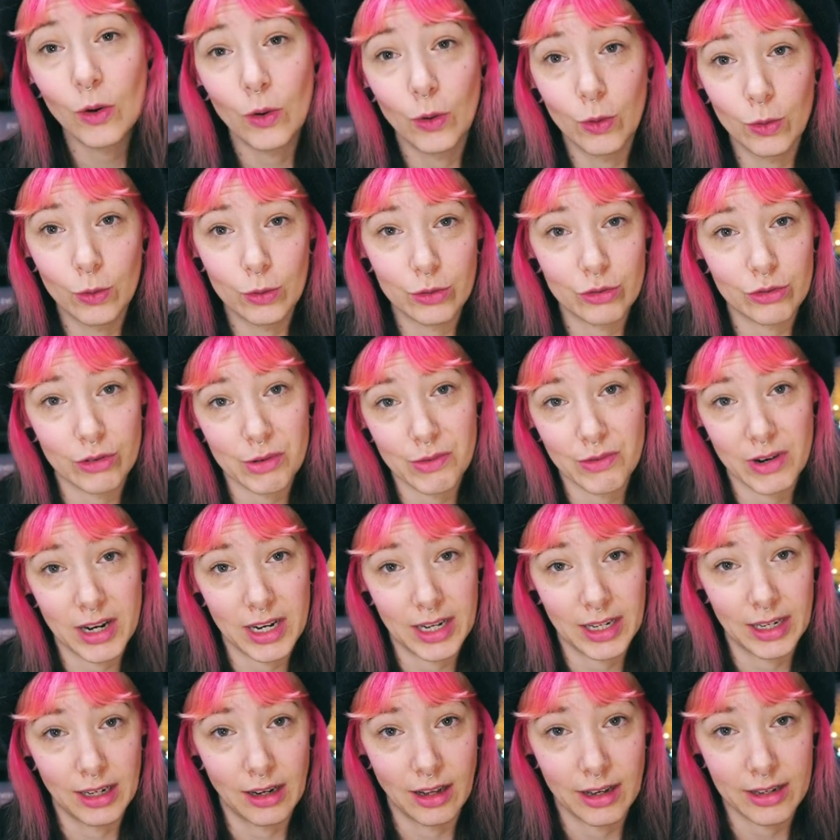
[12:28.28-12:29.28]
Audrey
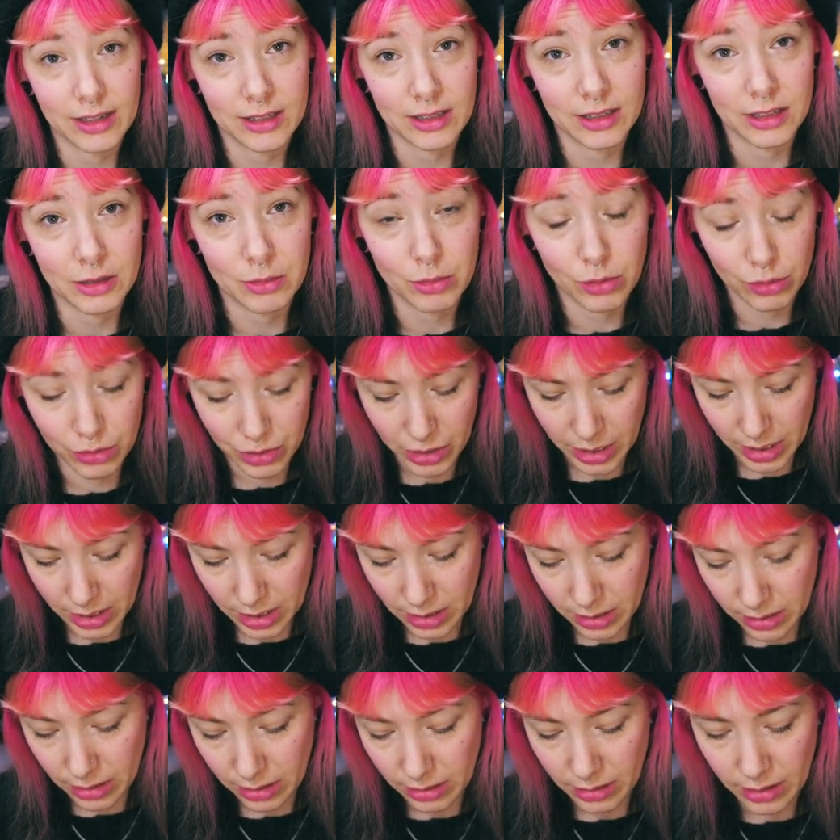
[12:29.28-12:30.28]
really likes this project
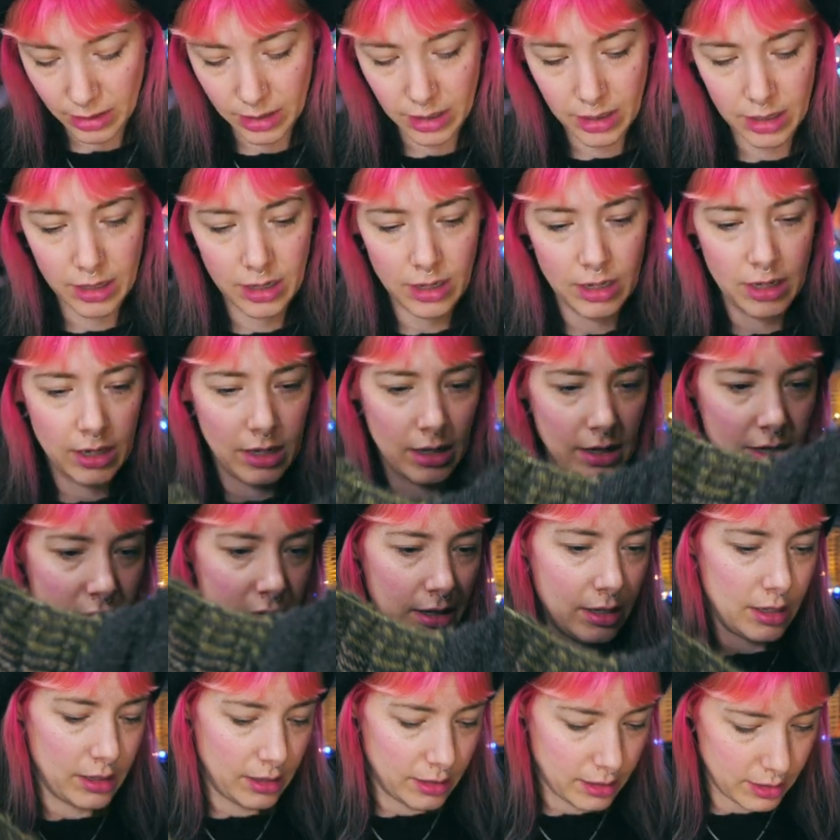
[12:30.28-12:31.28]
too.
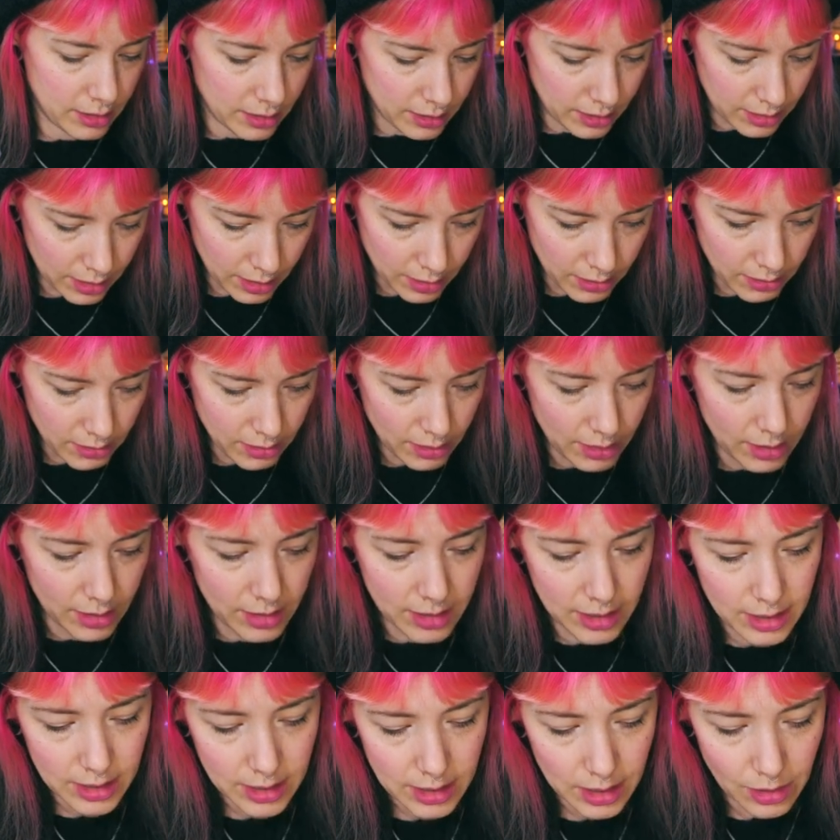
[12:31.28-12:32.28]
So
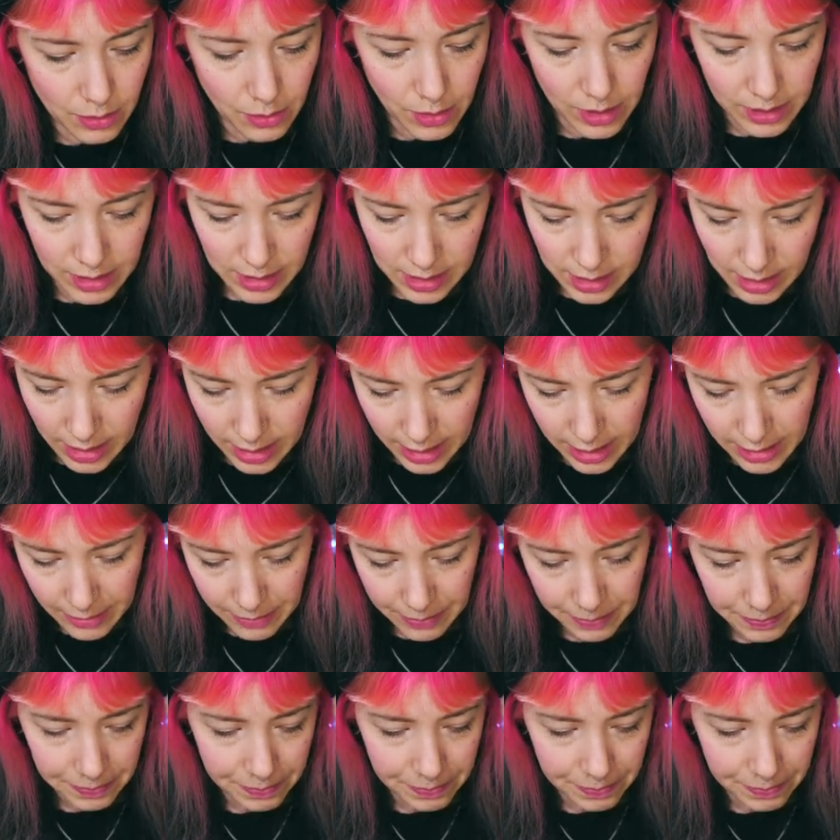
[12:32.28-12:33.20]
this is the one side.